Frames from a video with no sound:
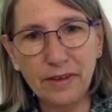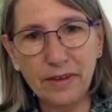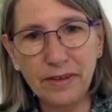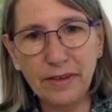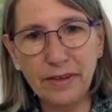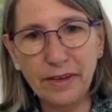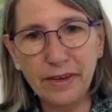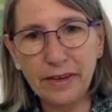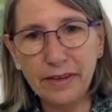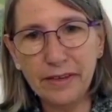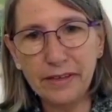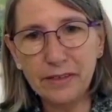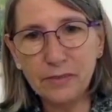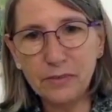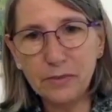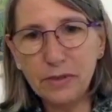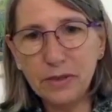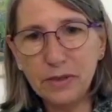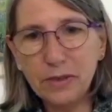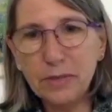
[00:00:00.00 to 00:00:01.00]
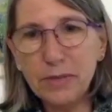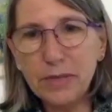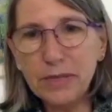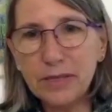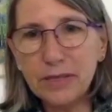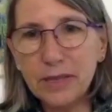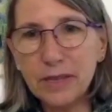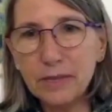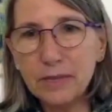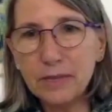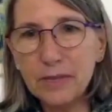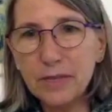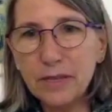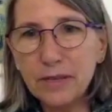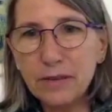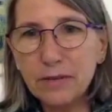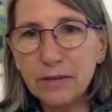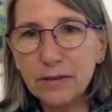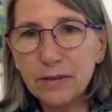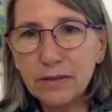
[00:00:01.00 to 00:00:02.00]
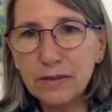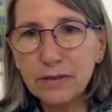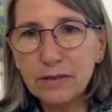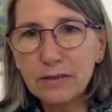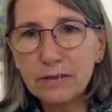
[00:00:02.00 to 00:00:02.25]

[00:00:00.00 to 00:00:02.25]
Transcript: Yeah, it's one of the best kept secrets.